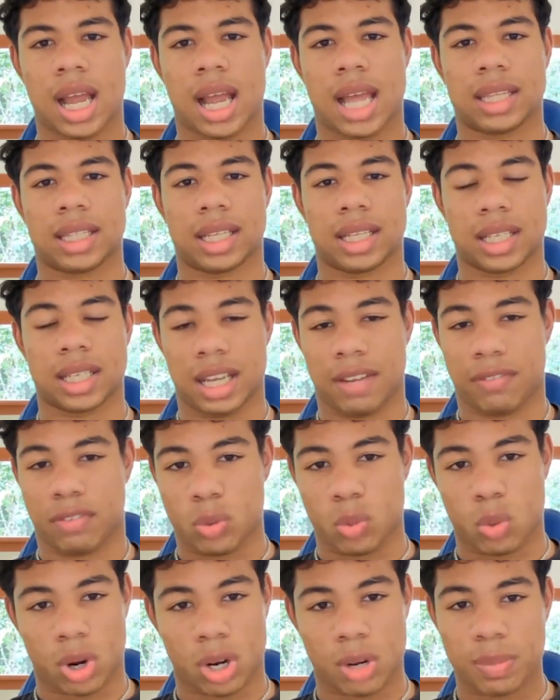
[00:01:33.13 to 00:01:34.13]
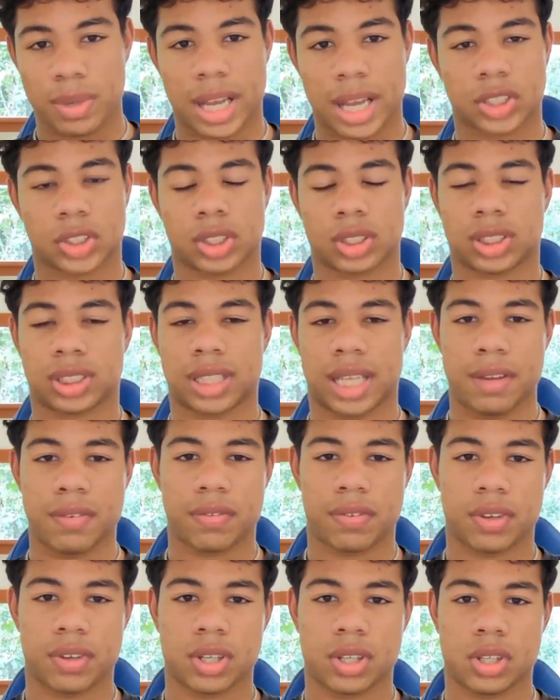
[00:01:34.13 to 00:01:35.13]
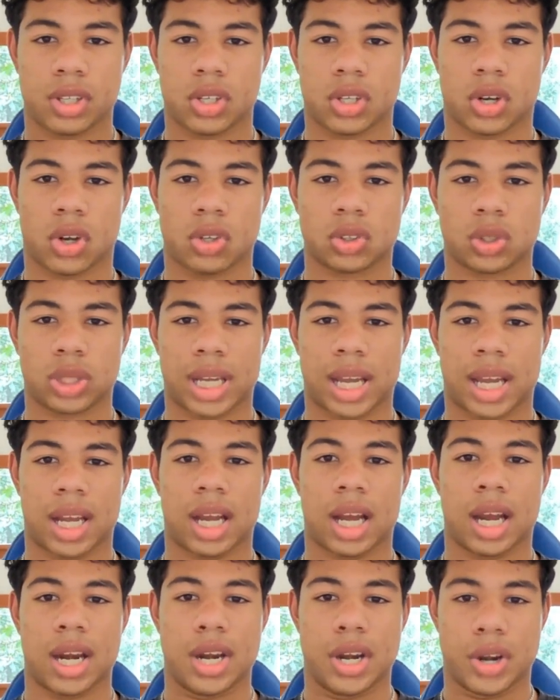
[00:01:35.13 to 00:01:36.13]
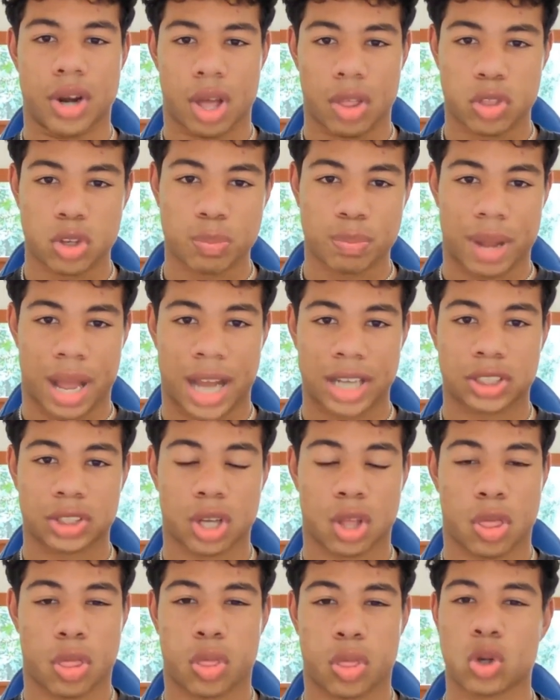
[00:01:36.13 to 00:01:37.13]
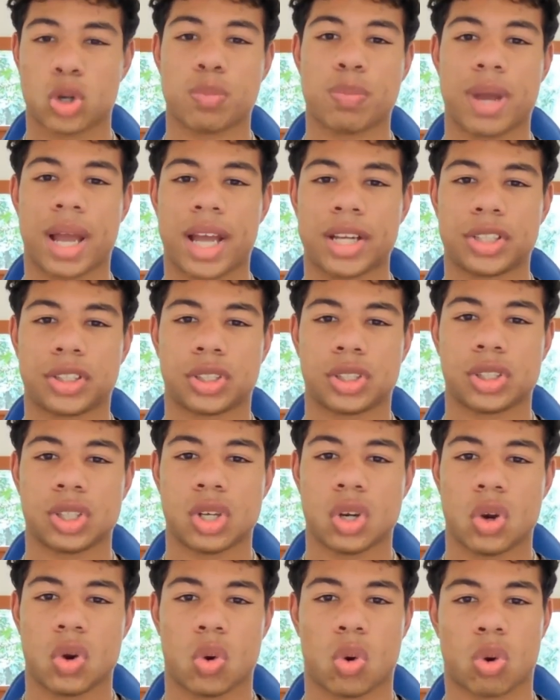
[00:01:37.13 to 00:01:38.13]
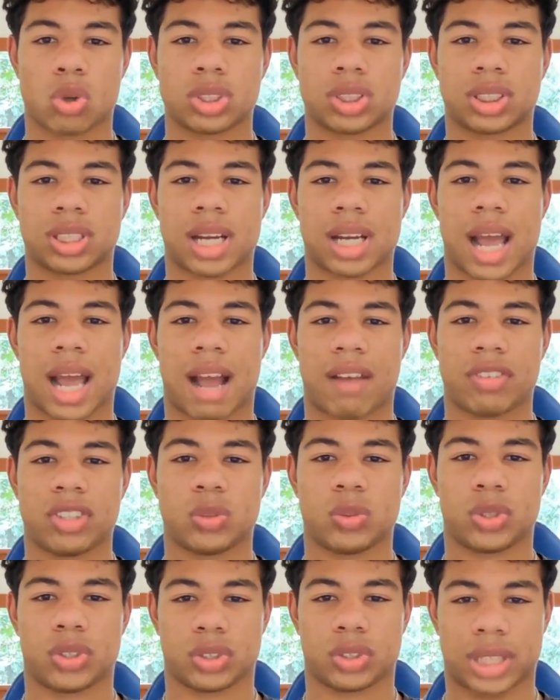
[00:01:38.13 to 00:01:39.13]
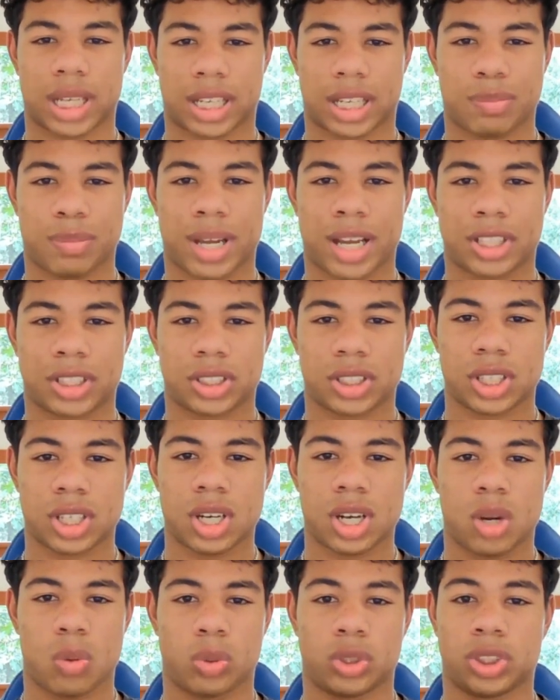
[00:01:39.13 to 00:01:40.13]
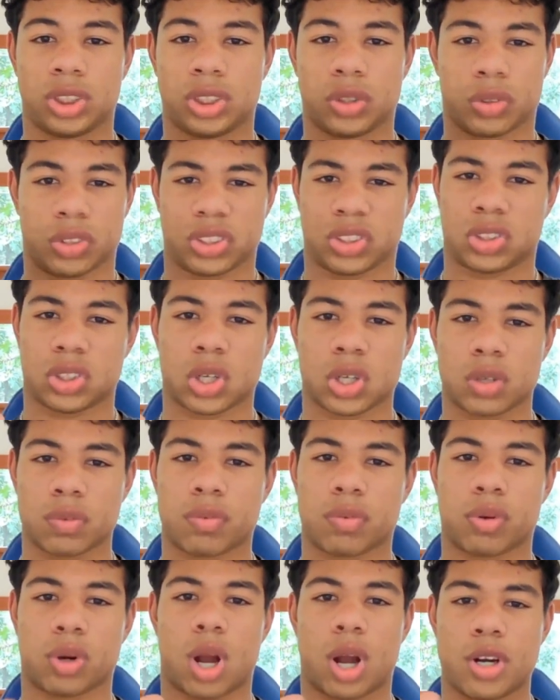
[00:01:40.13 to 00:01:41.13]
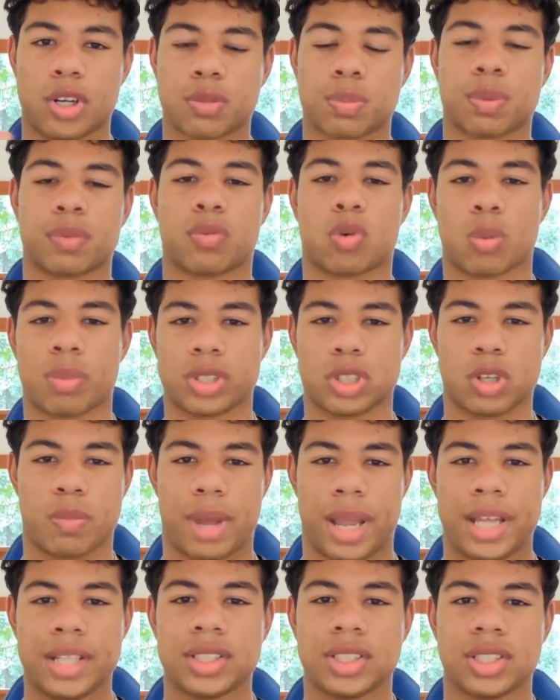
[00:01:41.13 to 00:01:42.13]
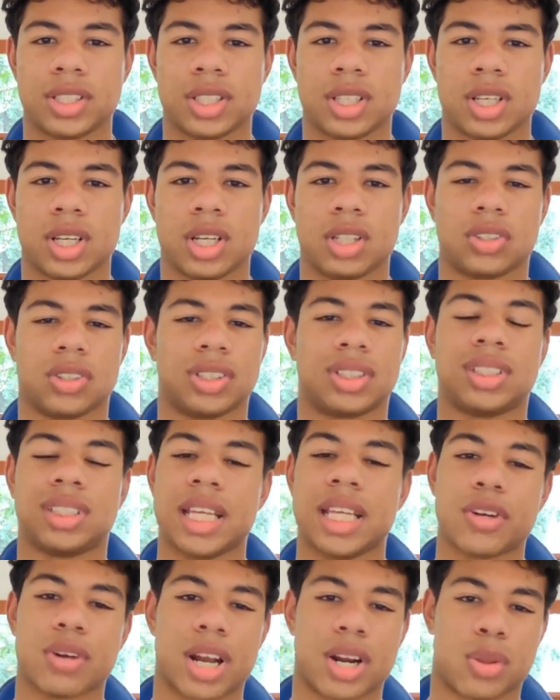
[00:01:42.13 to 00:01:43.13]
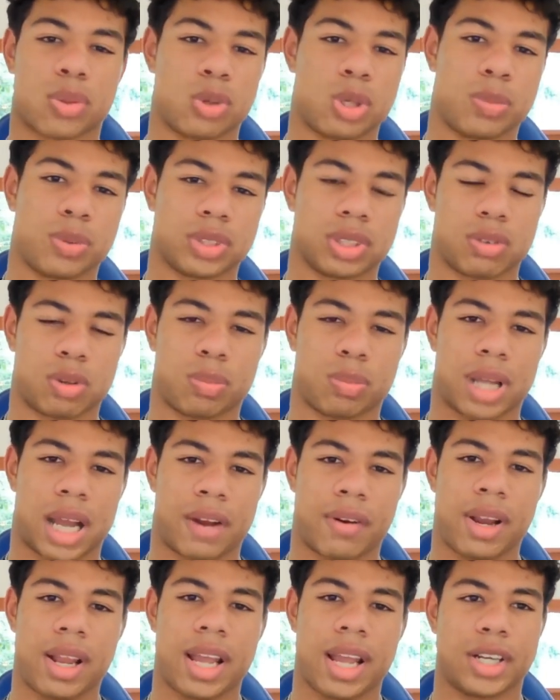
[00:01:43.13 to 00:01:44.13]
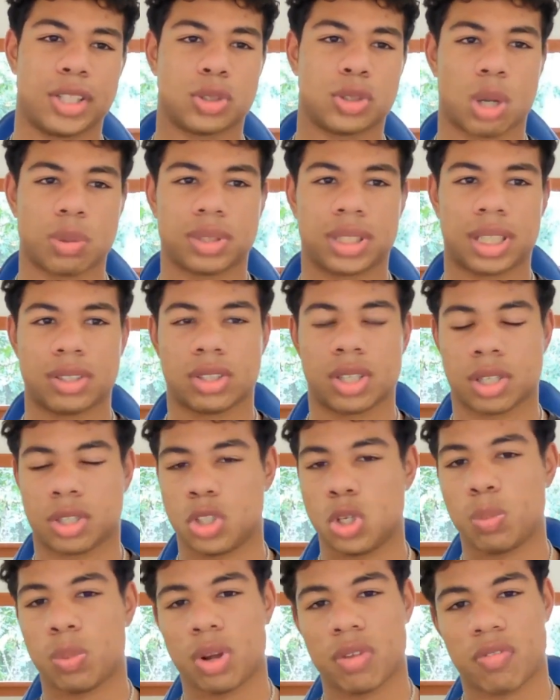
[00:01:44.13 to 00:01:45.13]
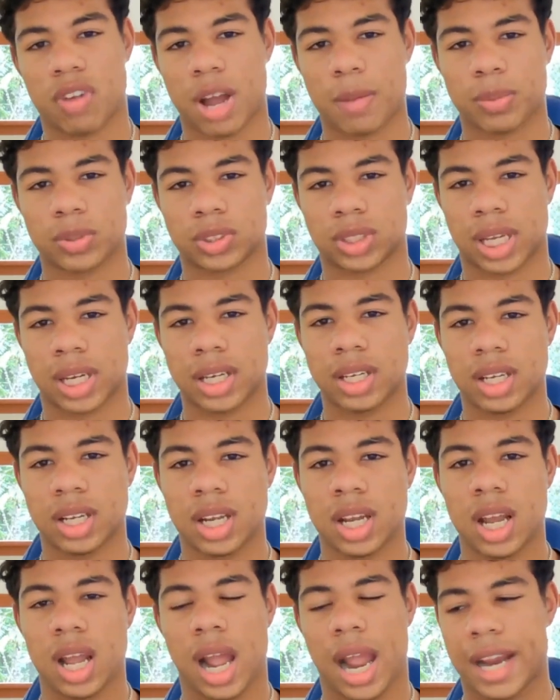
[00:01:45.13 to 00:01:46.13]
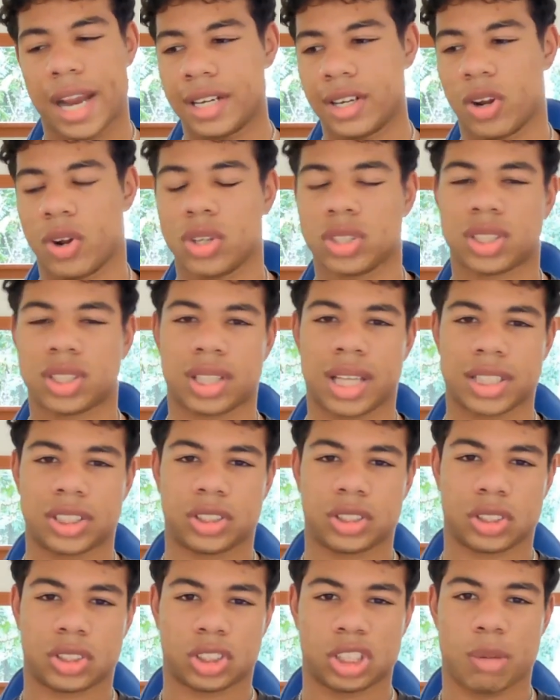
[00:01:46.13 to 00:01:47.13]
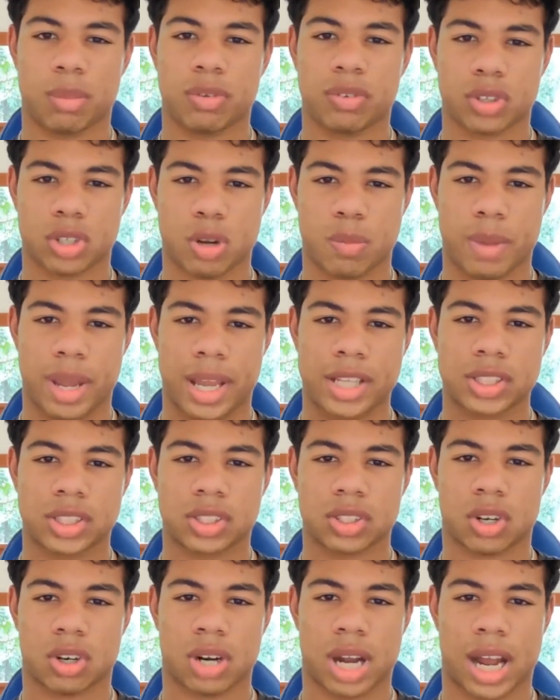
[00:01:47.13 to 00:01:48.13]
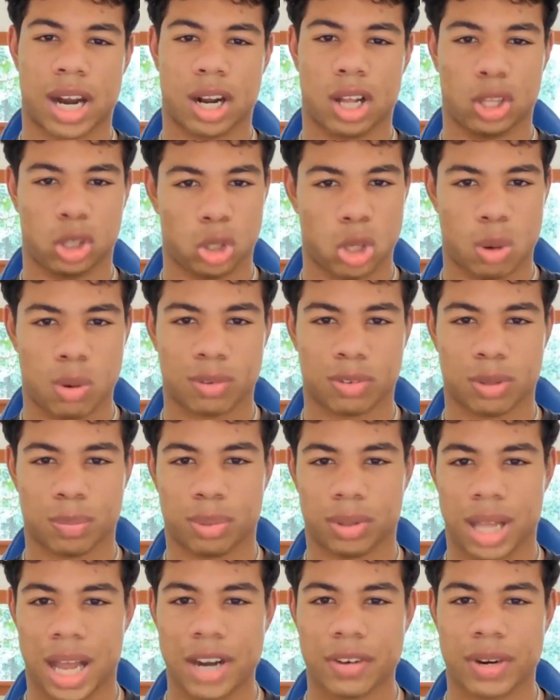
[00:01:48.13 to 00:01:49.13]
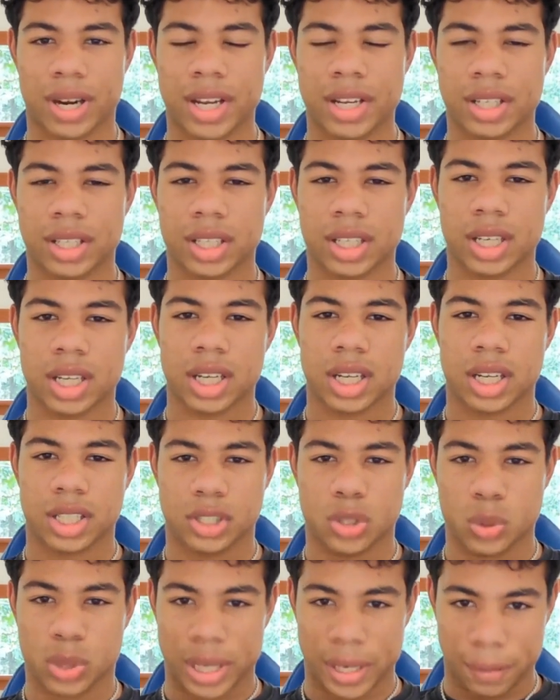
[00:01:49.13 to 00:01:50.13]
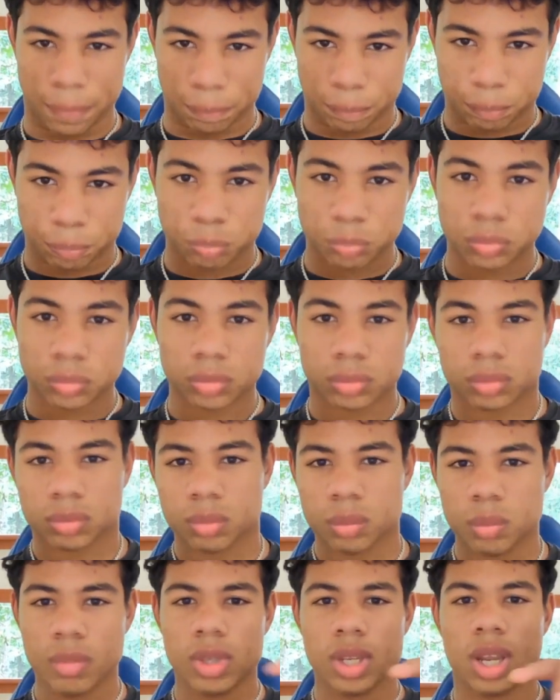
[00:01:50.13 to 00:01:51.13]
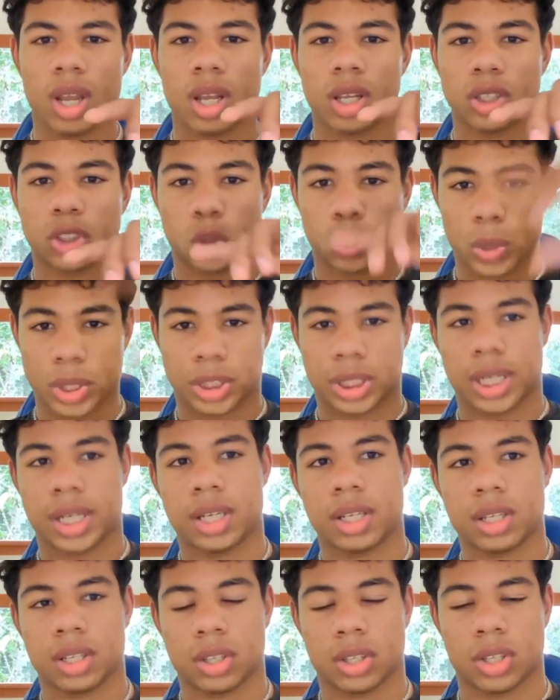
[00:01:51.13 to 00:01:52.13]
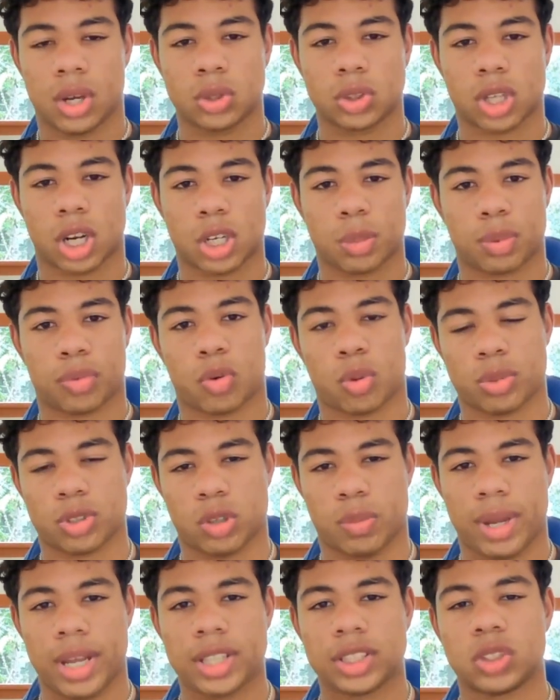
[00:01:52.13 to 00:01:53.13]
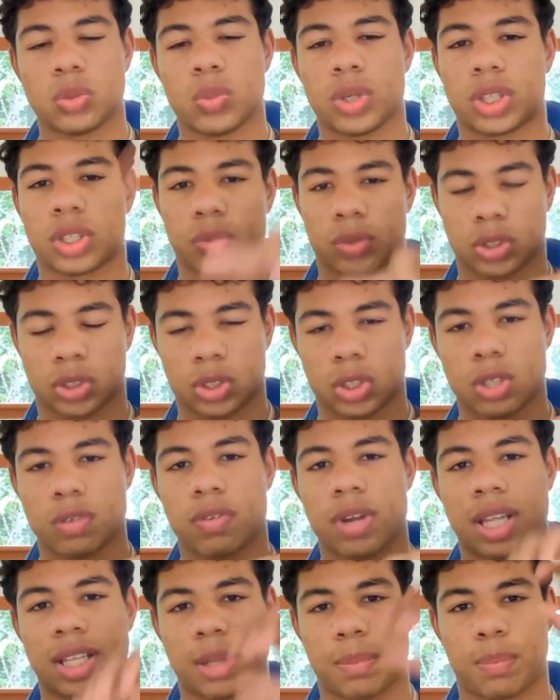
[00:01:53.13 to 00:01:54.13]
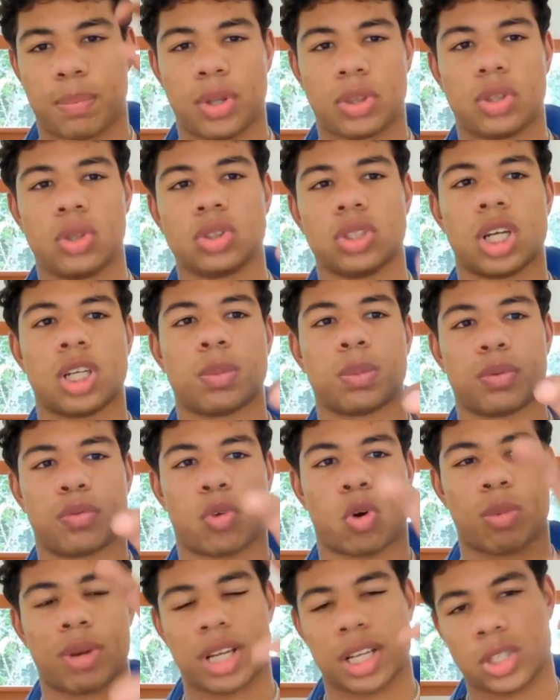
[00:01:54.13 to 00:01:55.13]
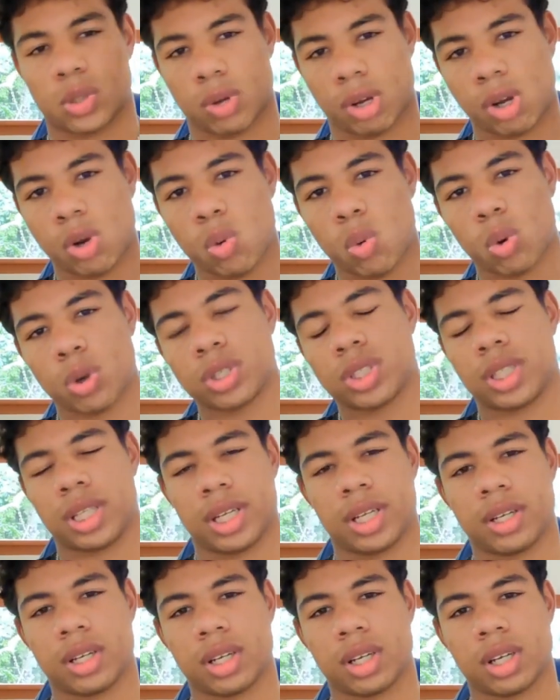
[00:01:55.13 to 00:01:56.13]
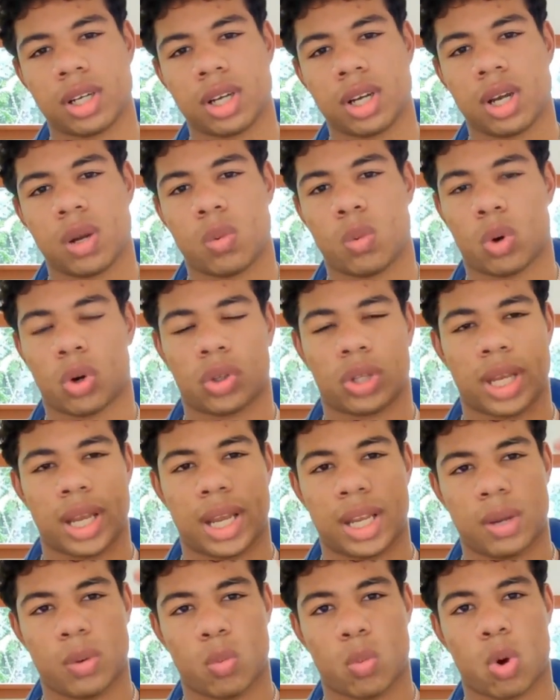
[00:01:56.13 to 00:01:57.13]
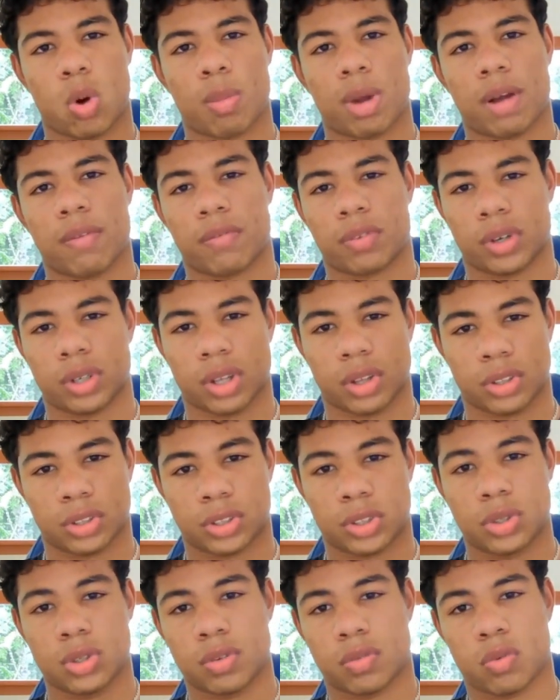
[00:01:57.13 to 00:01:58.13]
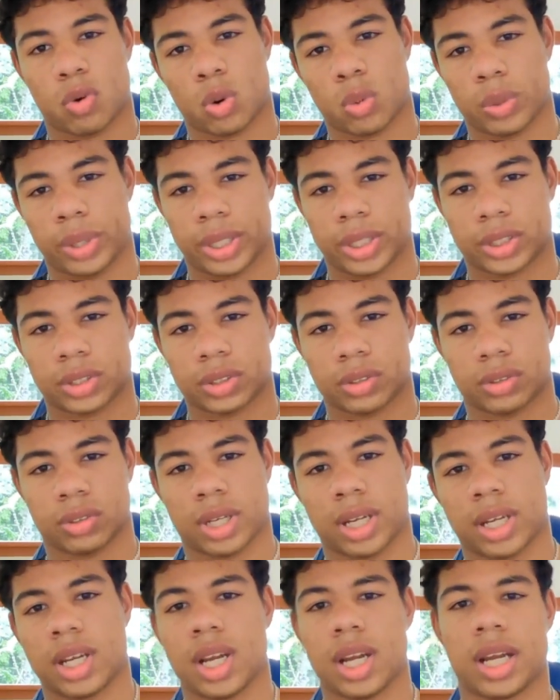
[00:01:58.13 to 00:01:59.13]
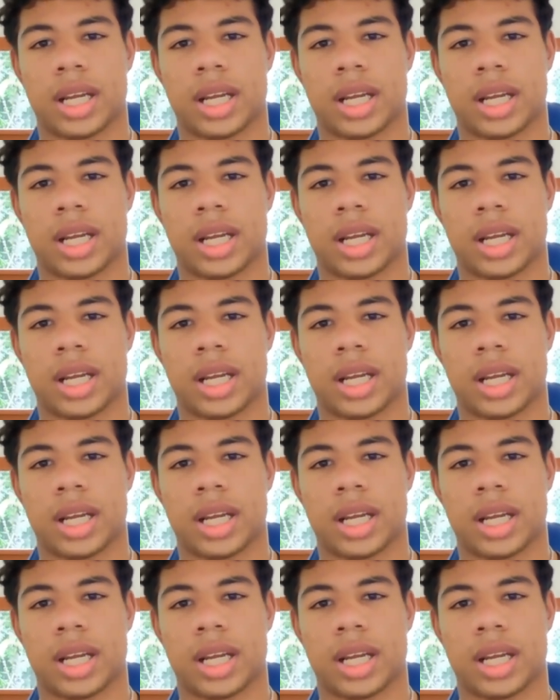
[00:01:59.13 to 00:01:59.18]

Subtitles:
And then if you want to be extra safe, you can also get another batch, a third batch, or just kind of have this with your second batch, which is your reserve for underperforming domains. So let's say you're at a 3% reply rate and it drops down to 2.5%, and you notice that that's just some of your domains are at a lower reply rate. You can switch in those underperforming domains with the reserve and then put those underperforming into a quarantine where they warm up for another 2 to 4 weeks, right?